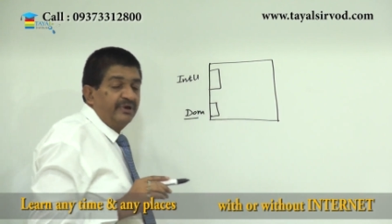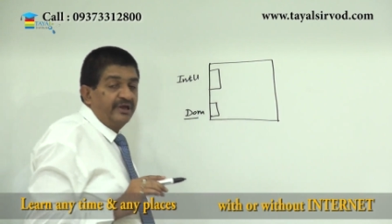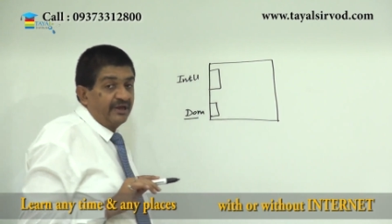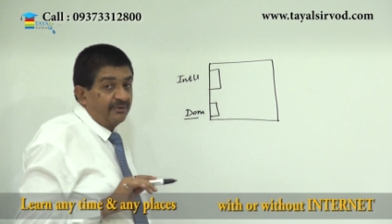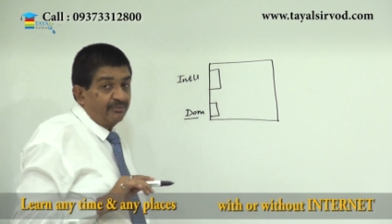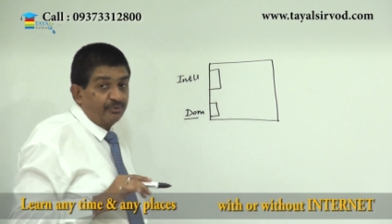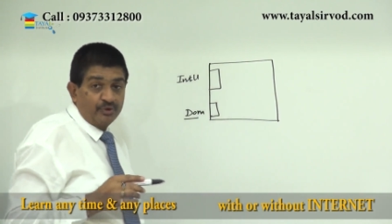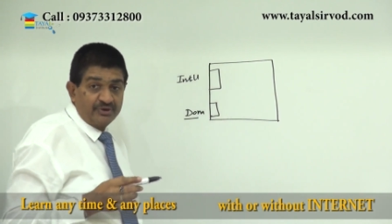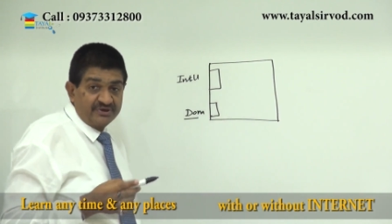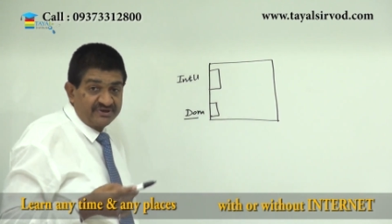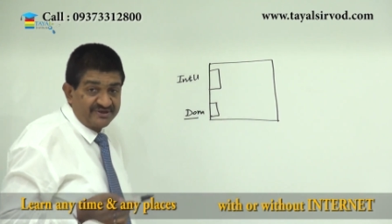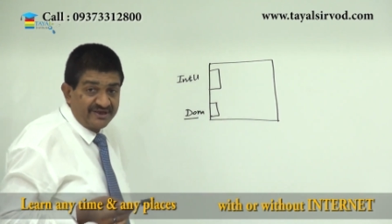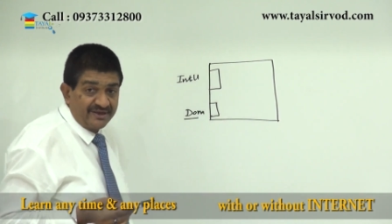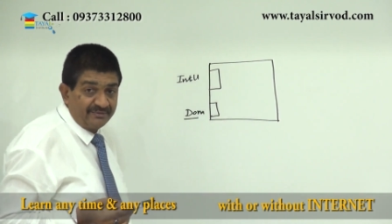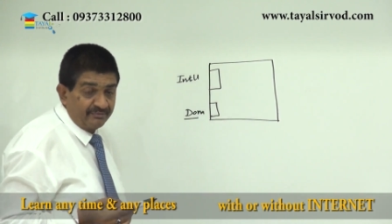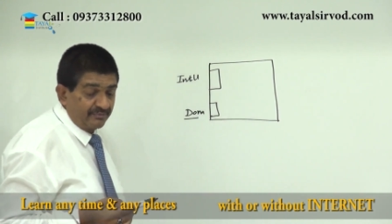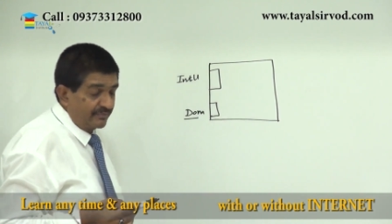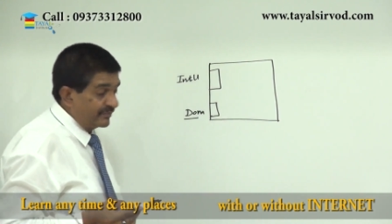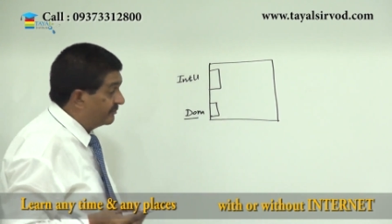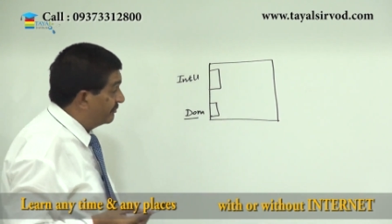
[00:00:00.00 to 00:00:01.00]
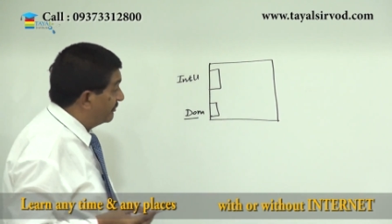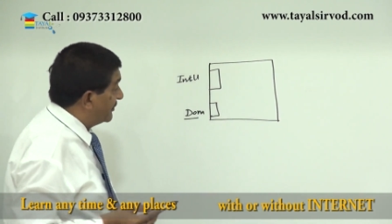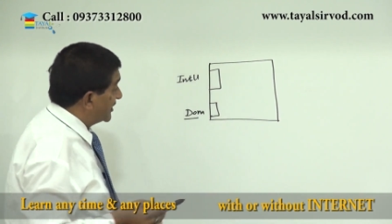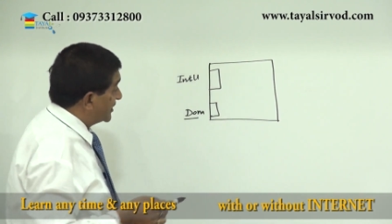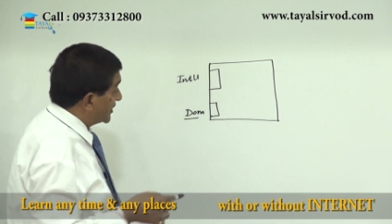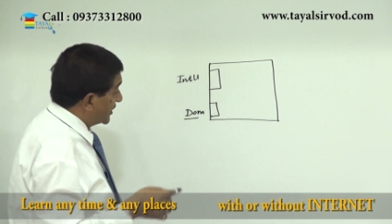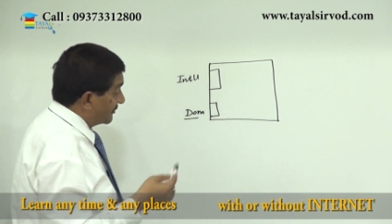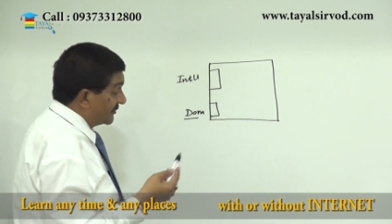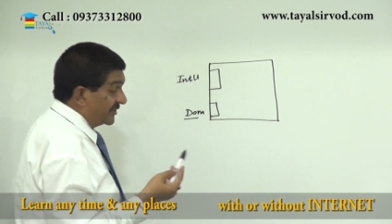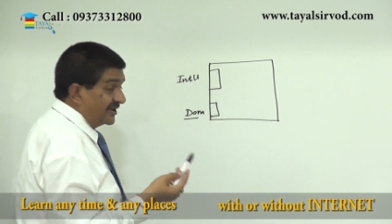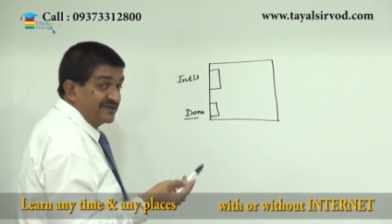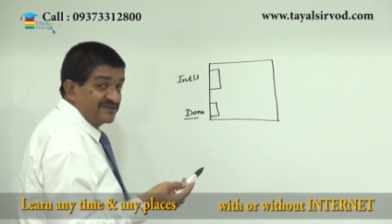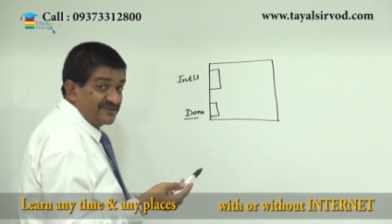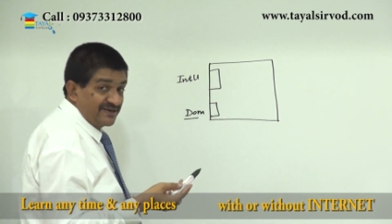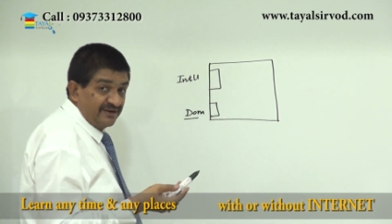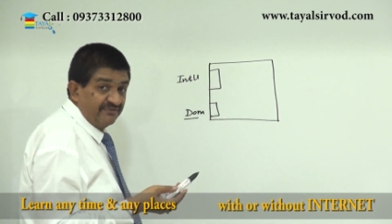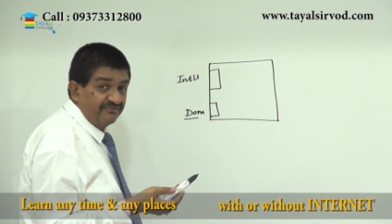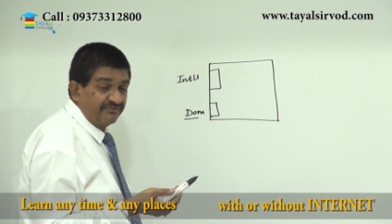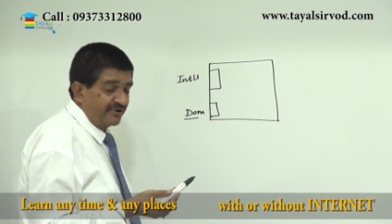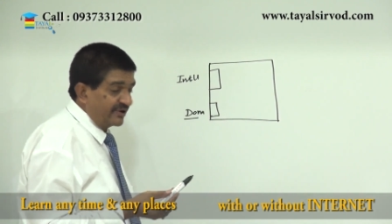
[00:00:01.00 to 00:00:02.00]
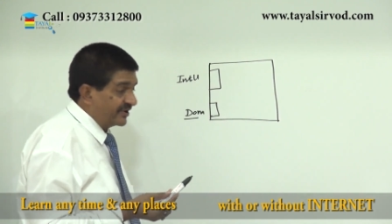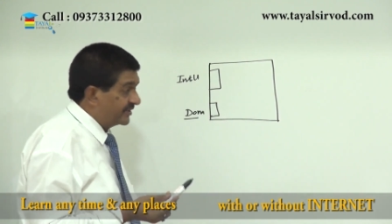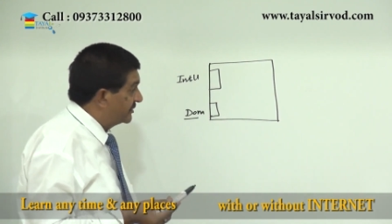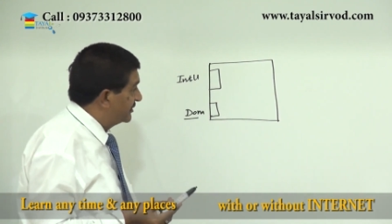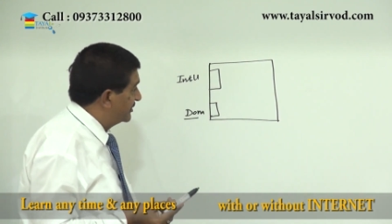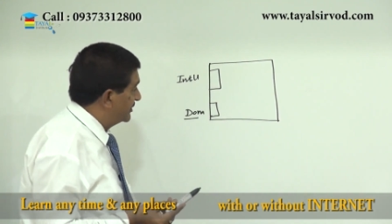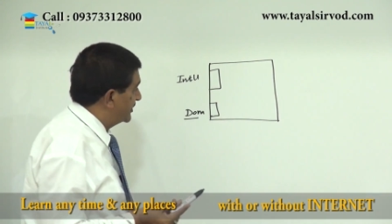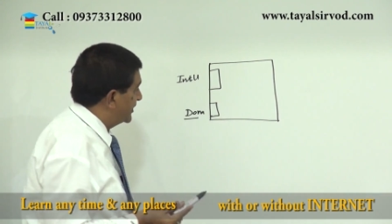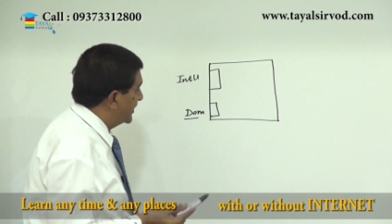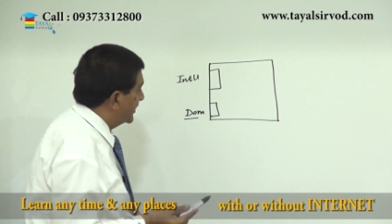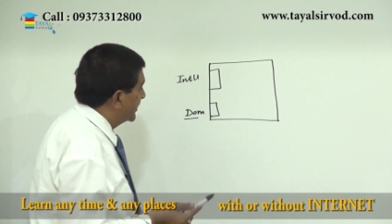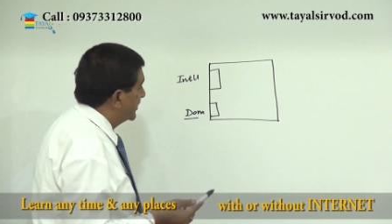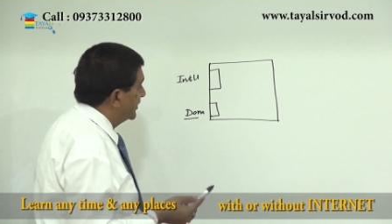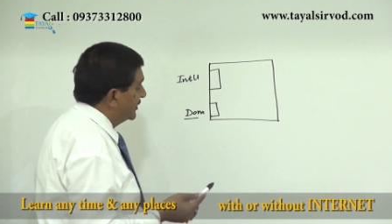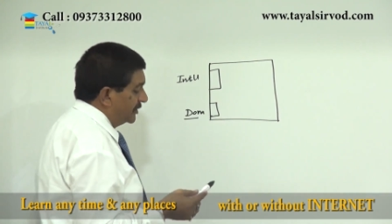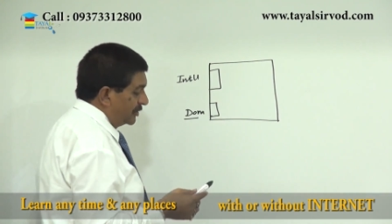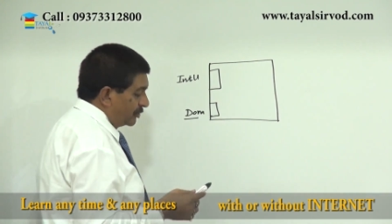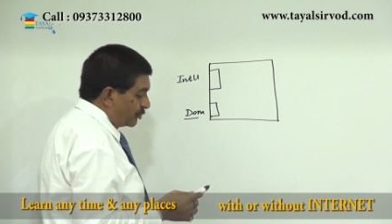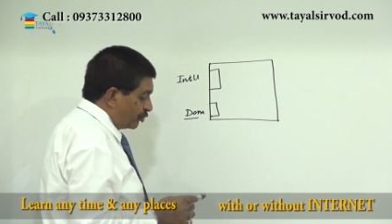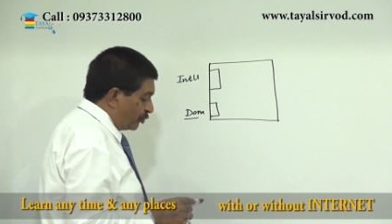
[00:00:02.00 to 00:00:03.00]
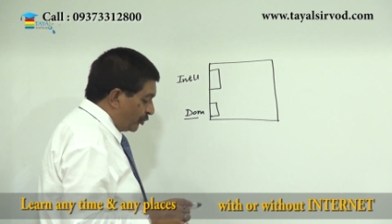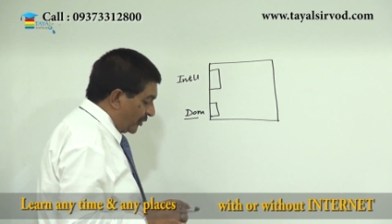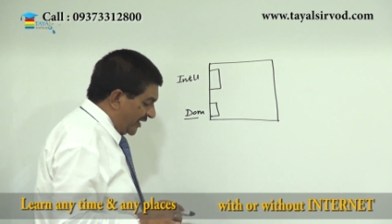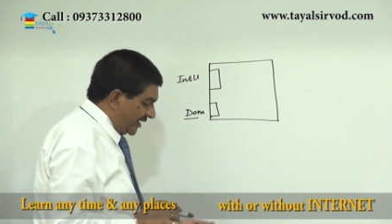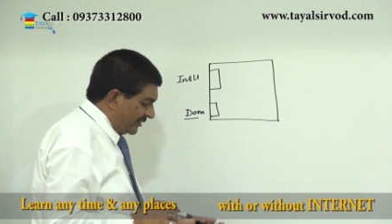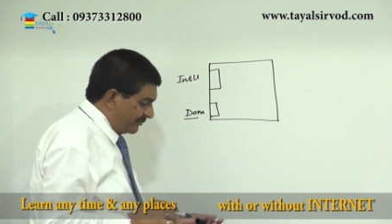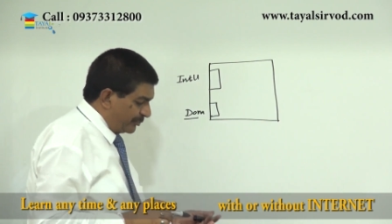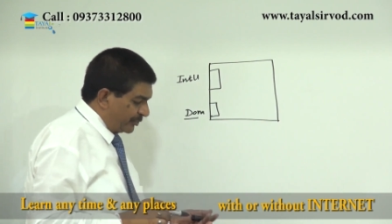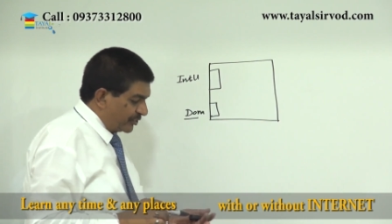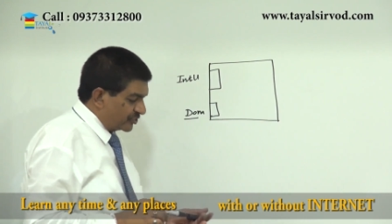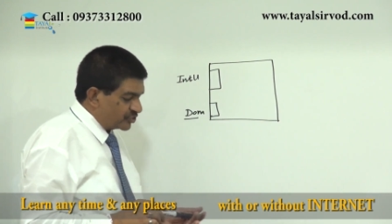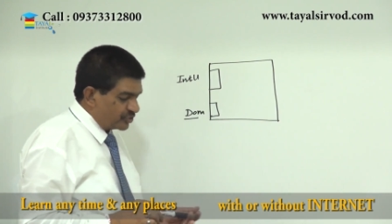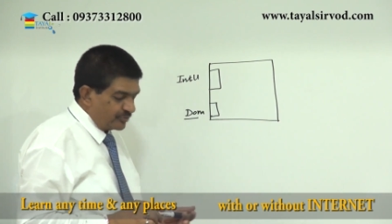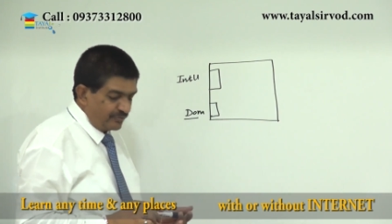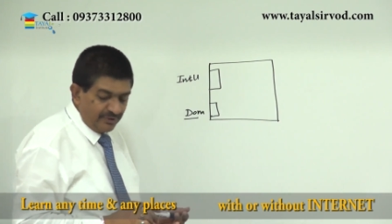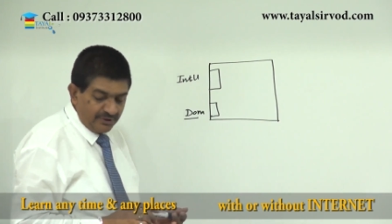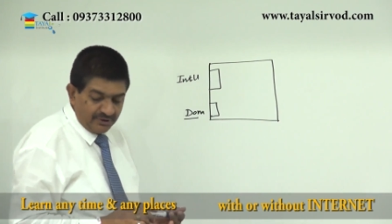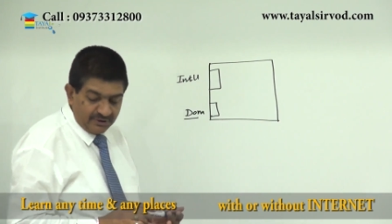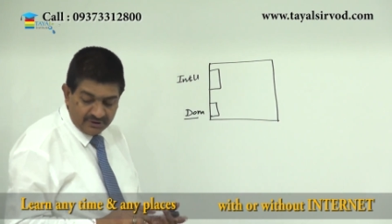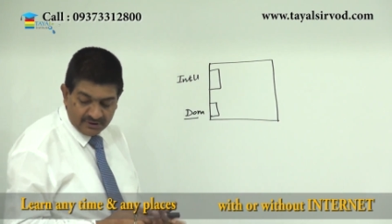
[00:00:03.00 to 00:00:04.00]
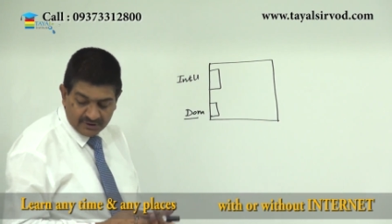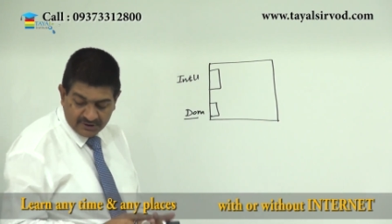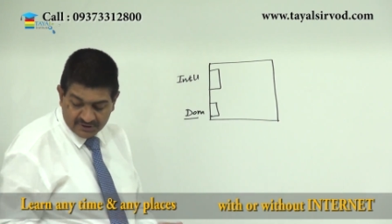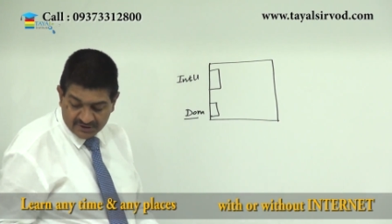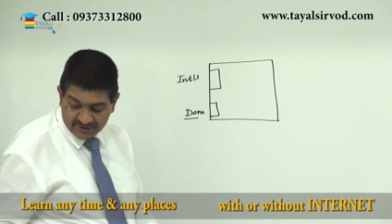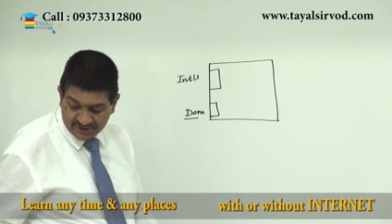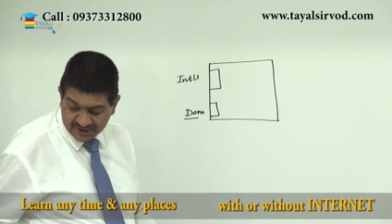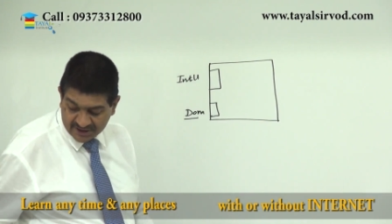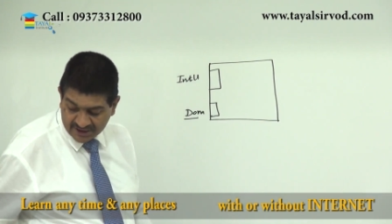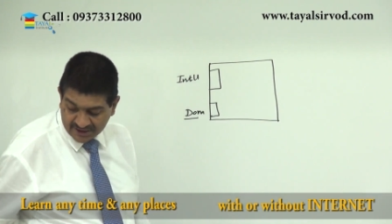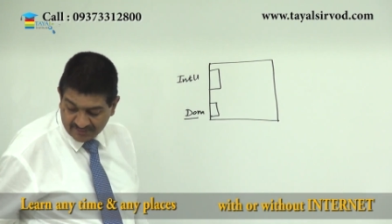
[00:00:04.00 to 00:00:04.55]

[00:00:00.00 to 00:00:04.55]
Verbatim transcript: airport is same but terminals are different right quite possible the